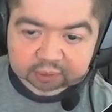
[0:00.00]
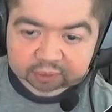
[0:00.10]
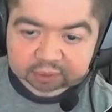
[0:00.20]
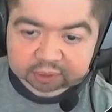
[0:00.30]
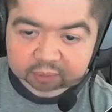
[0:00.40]

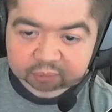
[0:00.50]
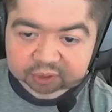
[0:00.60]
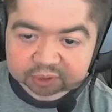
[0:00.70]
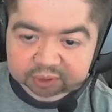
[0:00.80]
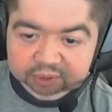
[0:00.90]
can
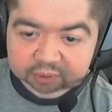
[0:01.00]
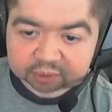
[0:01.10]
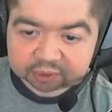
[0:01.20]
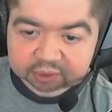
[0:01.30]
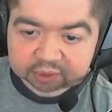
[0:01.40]
obviously either
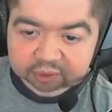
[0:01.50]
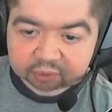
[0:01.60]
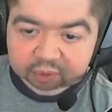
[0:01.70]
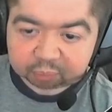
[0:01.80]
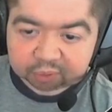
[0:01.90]
delete
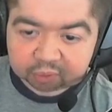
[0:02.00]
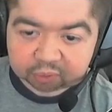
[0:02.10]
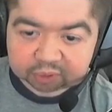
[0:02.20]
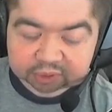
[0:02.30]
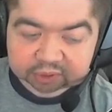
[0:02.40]
or
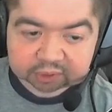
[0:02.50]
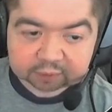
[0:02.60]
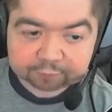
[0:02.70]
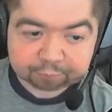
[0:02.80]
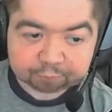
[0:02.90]
upload this.
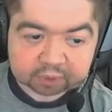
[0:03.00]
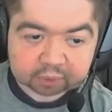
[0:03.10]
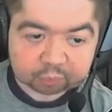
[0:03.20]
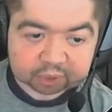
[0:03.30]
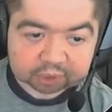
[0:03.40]

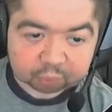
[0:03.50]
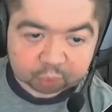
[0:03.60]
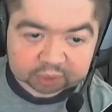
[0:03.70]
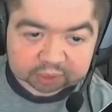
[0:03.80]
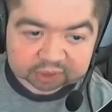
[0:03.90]
But the
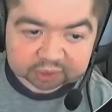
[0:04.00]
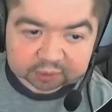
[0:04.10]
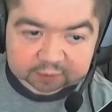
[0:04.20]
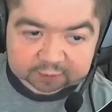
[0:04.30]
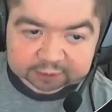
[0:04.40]
point is,
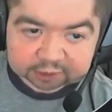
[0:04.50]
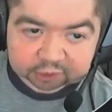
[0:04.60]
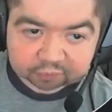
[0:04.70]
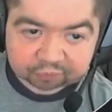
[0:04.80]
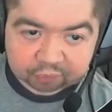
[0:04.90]
this is
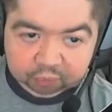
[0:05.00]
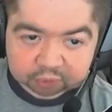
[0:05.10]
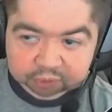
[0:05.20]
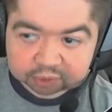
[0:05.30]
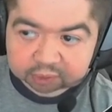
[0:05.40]
the
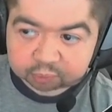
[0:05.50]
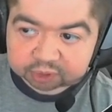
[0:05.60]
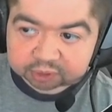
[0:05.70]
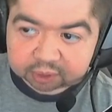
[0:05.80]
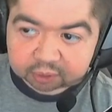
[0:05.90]
folder that
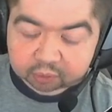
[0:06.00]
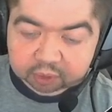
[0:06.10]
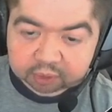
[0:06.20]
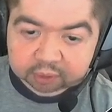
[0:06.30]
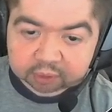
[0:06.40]
was now
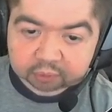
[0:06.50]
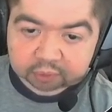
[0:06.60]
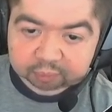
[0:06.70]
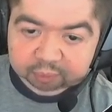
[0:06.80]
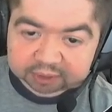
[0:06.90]

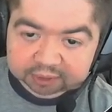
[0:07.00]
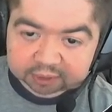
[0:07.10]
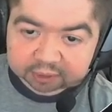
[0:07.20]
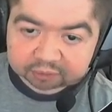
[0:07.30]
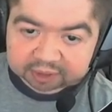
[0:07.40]

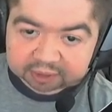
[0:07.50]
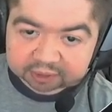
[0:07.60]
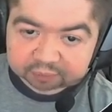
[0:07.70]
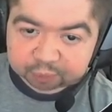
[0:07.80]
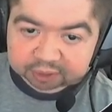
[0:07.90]
automatically
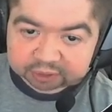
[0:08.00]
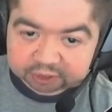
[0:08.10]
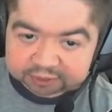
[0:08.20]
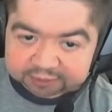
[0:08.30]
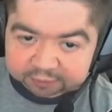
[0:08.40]
created by
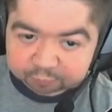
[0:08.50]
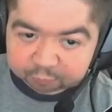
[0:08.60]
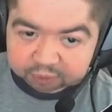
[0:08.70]
Steam.